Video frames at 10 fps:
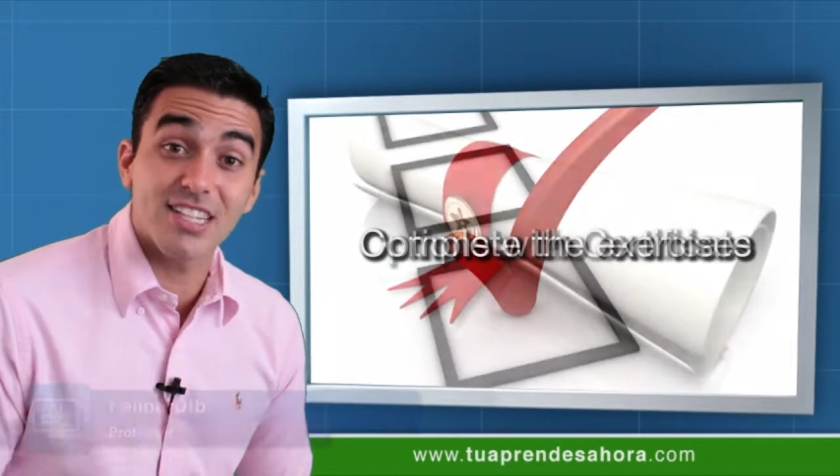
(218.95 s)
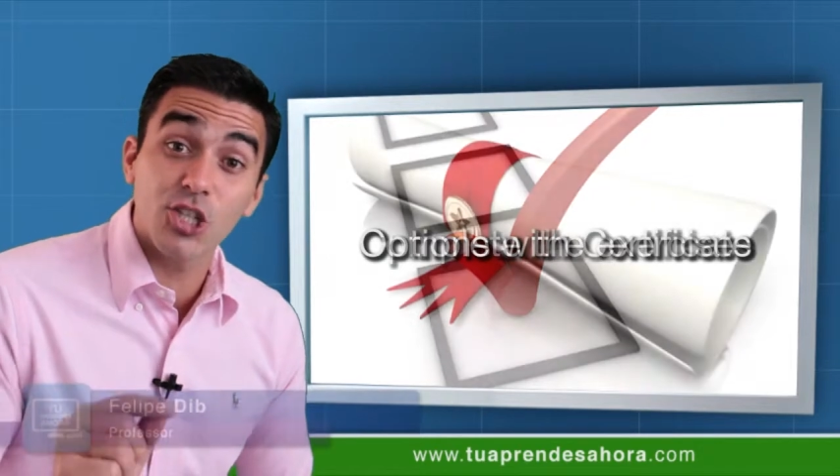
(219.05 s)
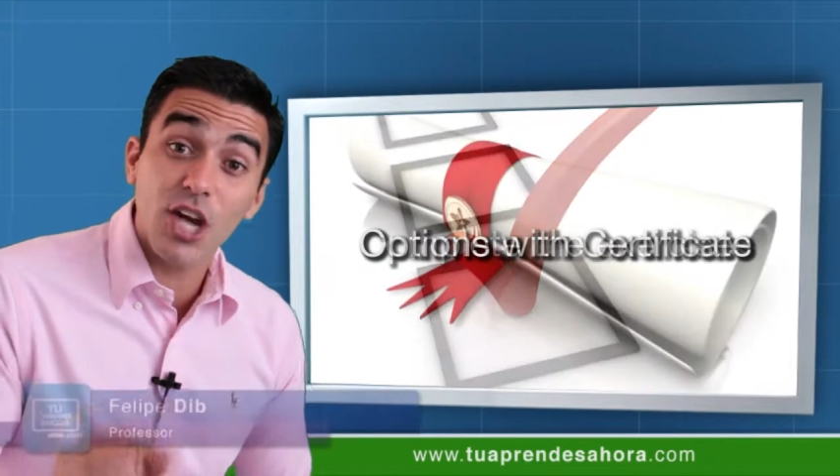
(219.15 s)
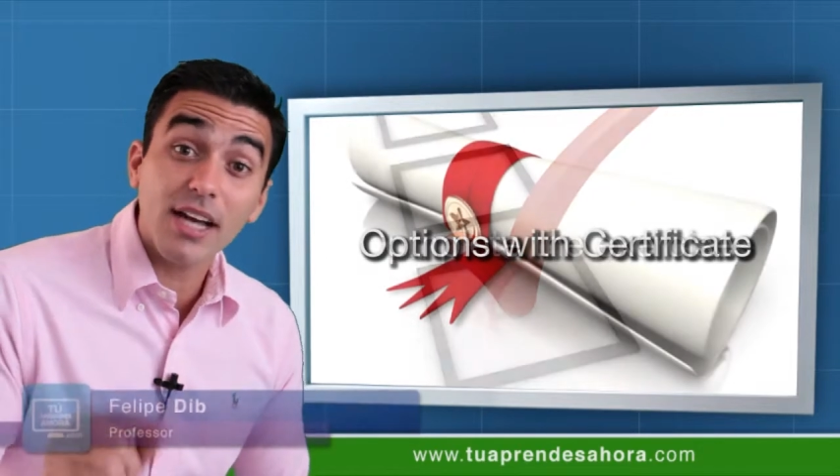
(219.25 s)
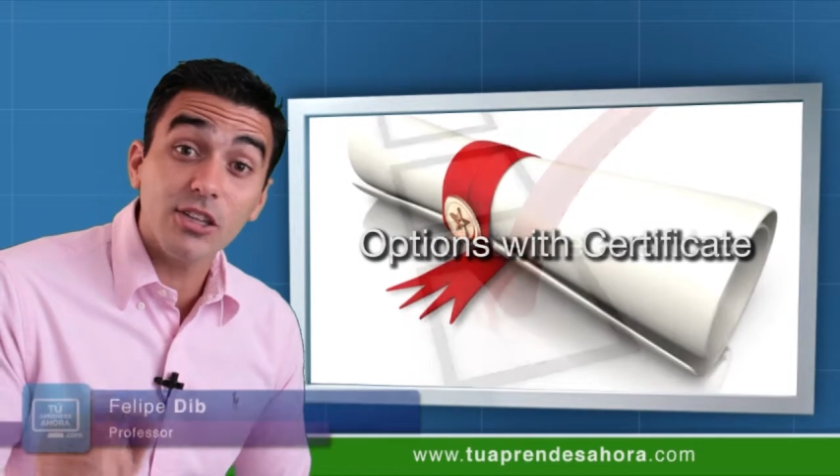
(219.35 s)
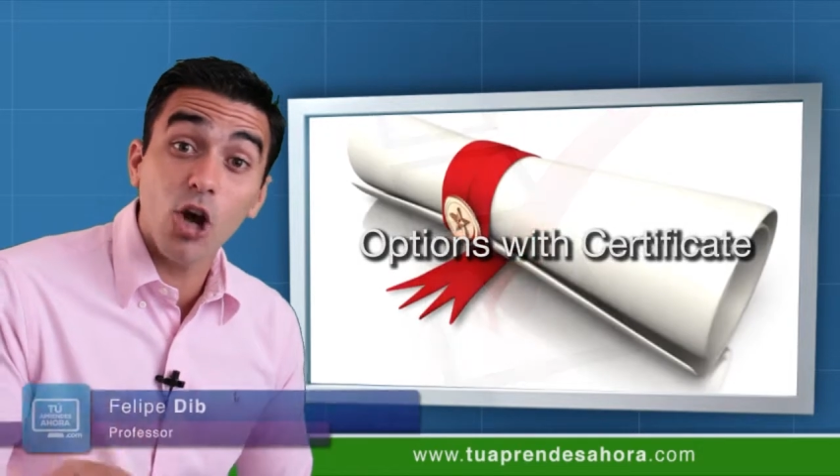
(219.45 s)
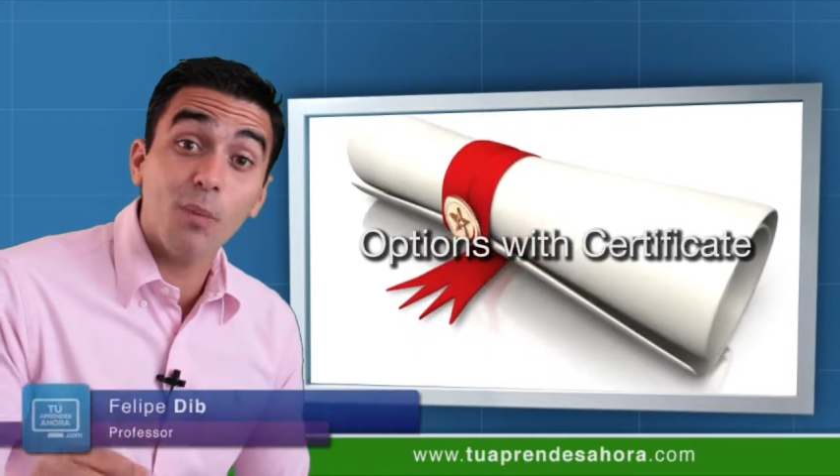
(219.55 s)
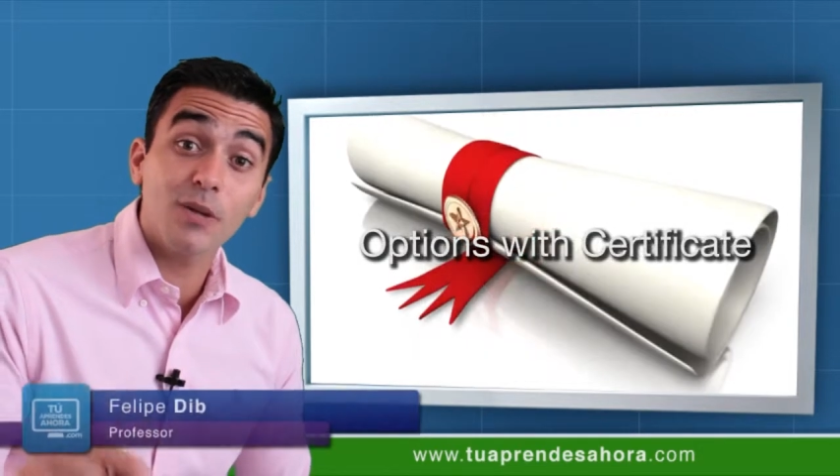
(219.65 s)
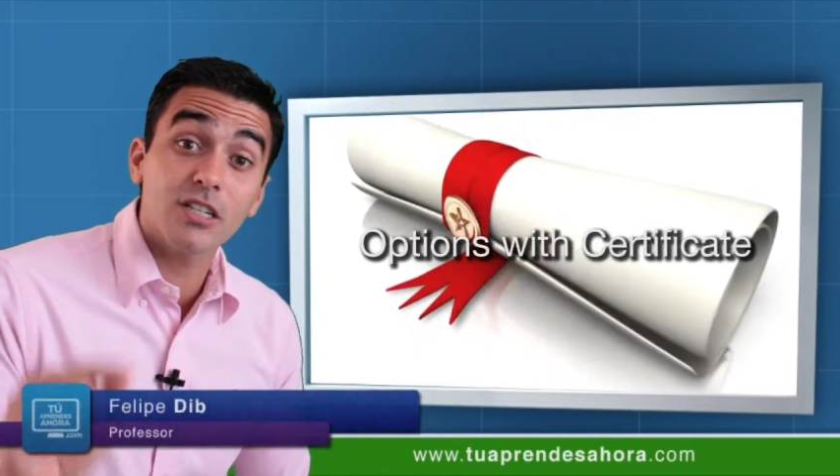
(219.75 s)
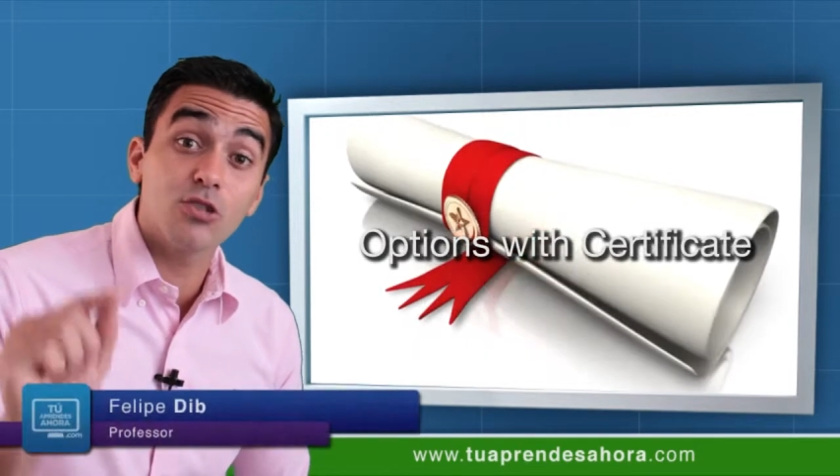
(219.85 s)
and check the
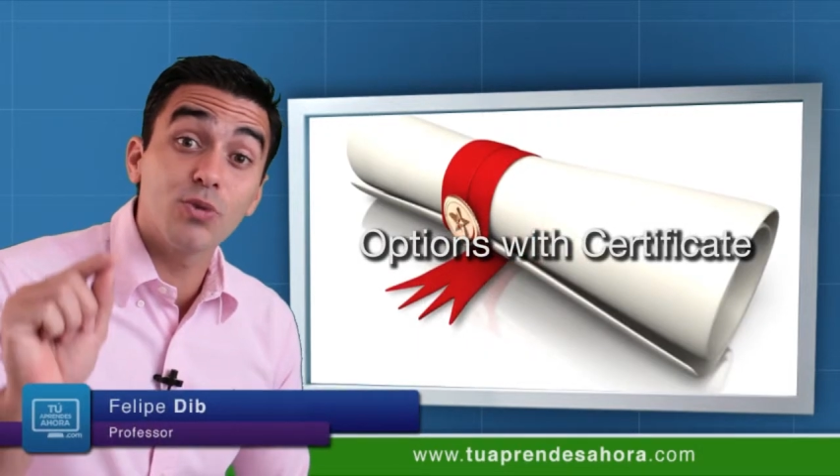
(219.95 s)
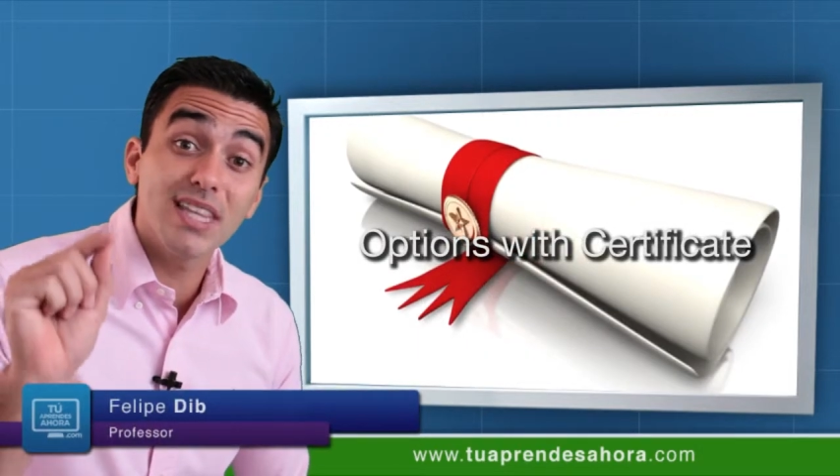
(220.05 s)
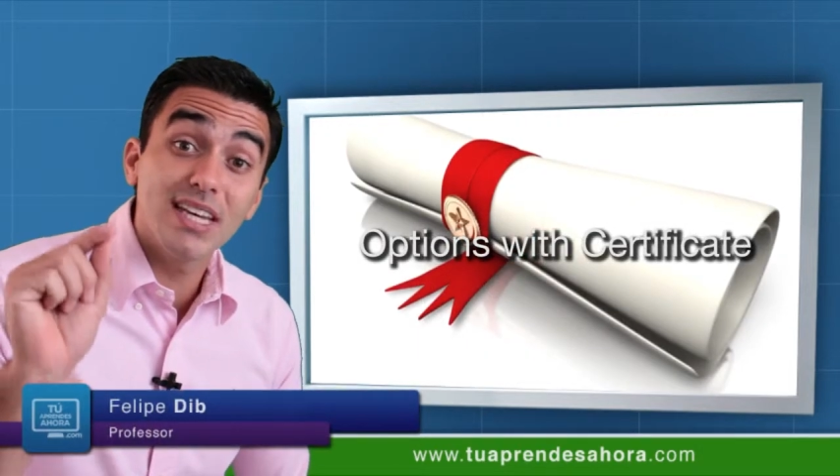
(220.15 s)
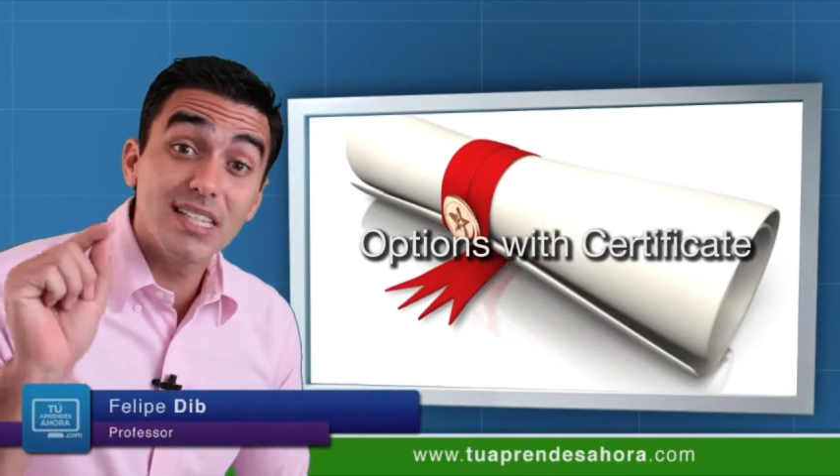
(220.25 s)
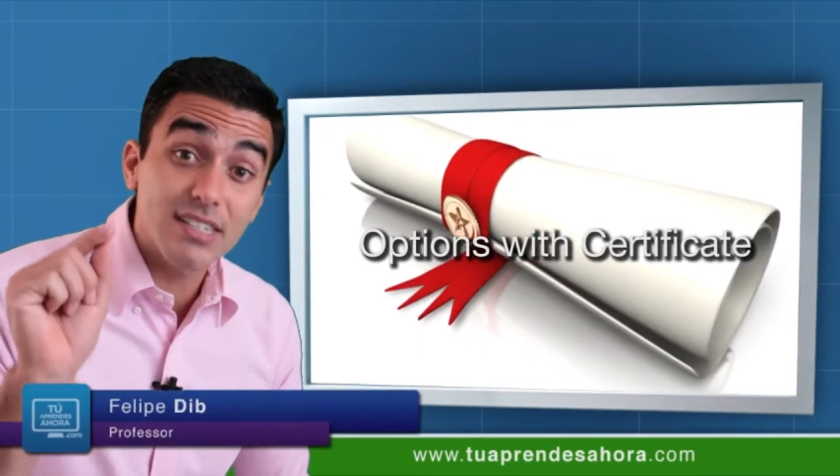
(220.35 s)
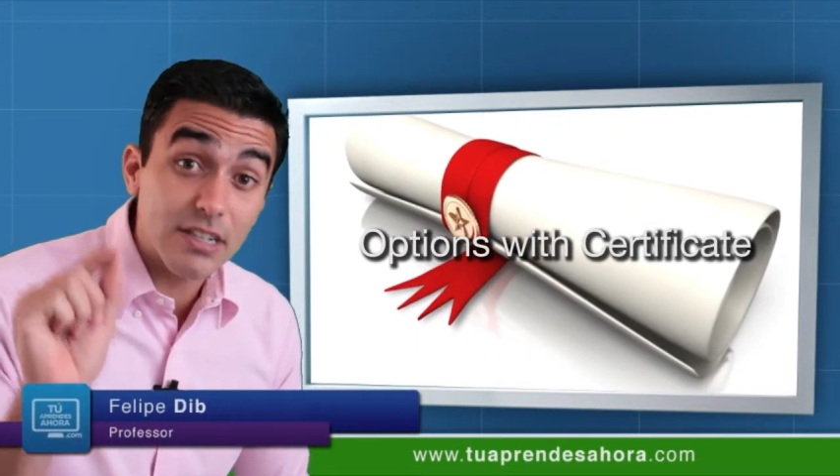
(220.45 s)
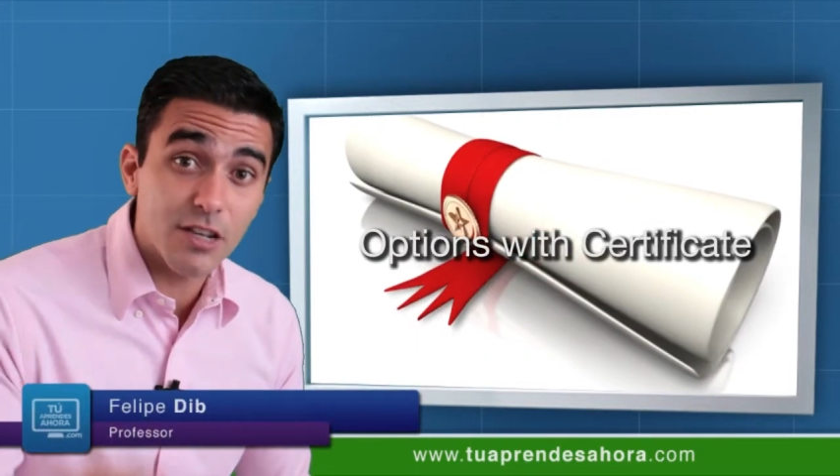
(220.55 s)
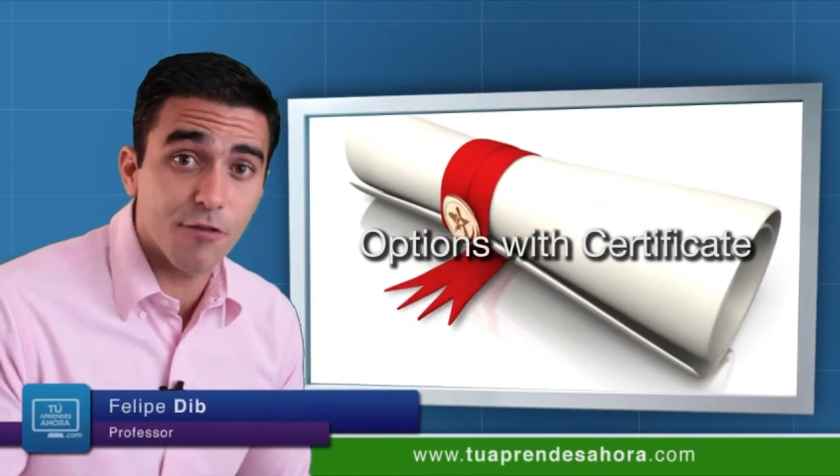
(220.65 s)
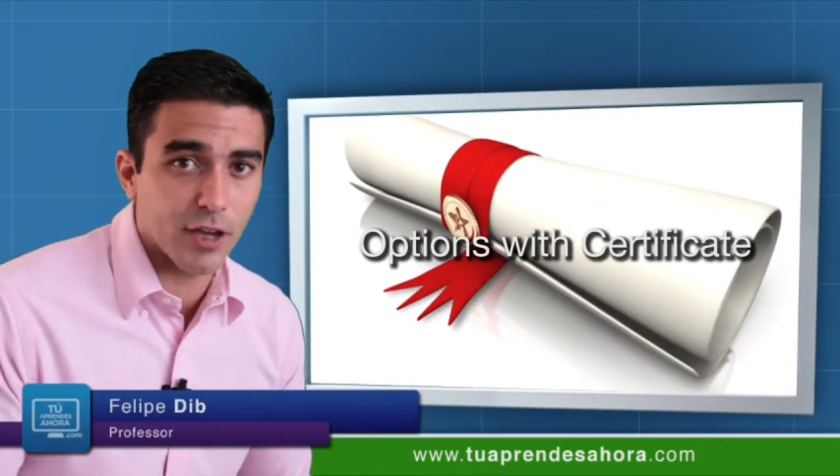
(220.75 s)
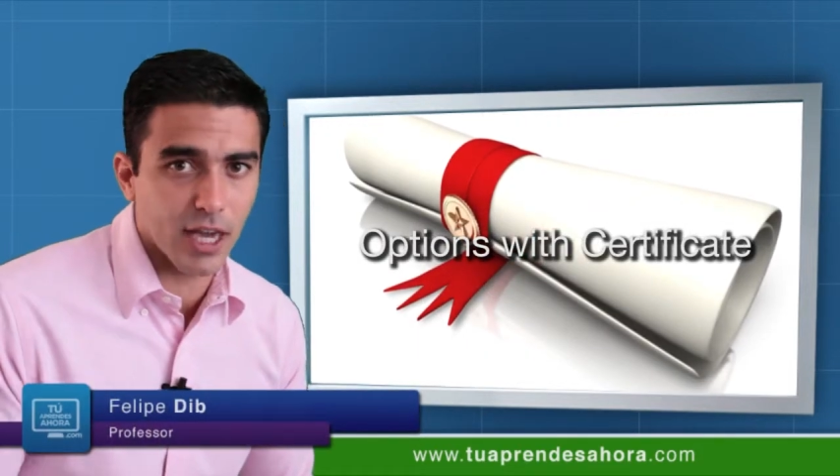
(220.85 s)
options with
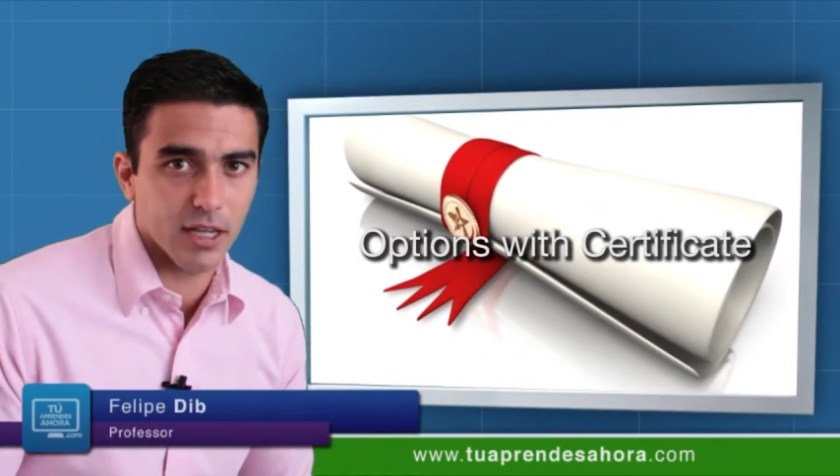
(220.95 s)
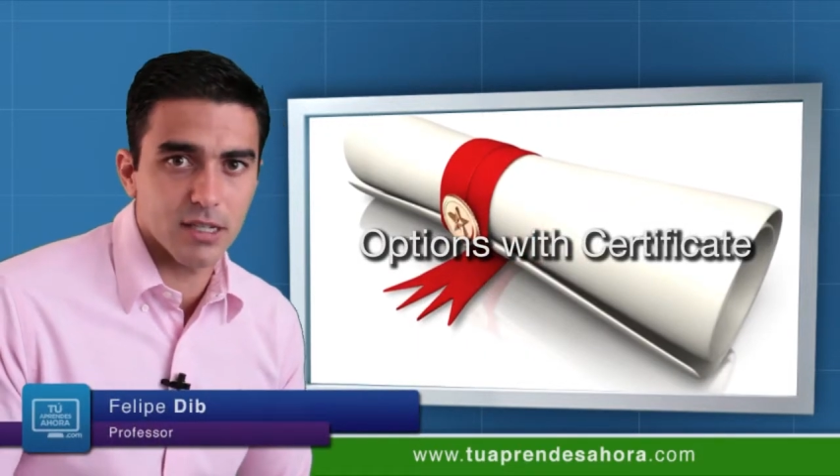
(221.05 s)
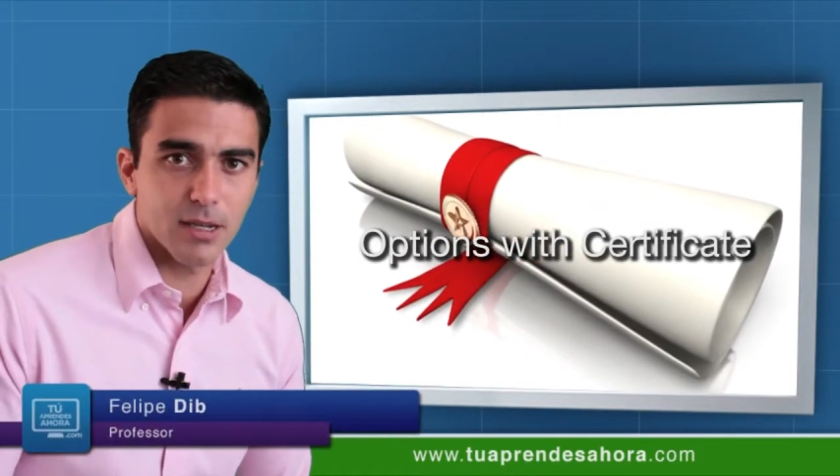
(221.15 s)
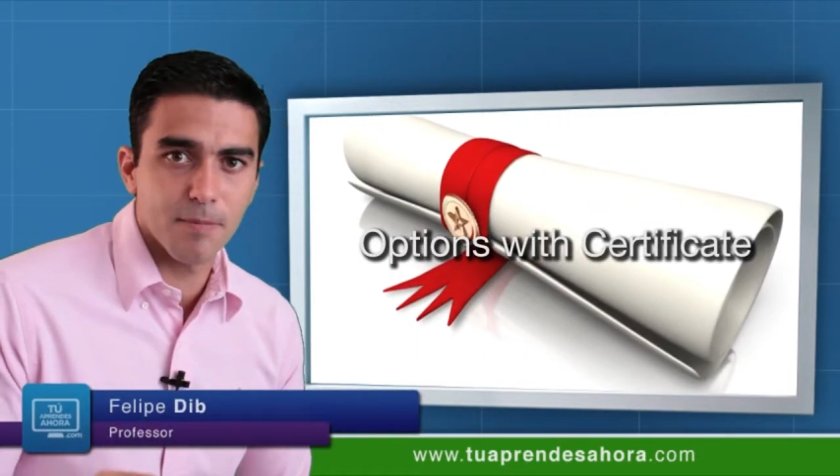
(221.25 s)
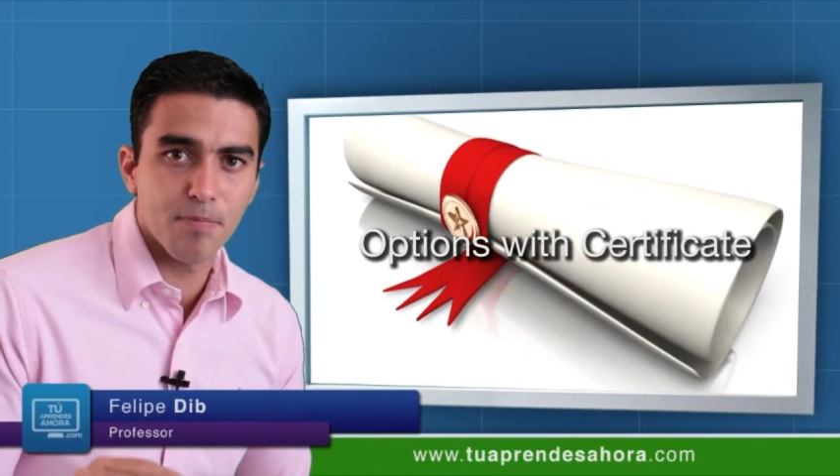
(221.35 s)
certificate